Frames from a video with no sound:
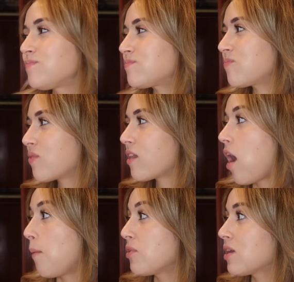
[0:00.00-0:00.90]

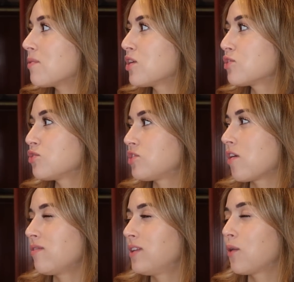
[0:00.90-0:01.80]
I put them in the
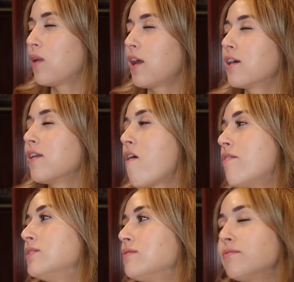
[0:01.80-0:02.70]
toaster. Like really oh.
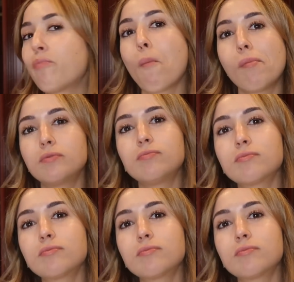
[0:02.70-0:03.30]
good.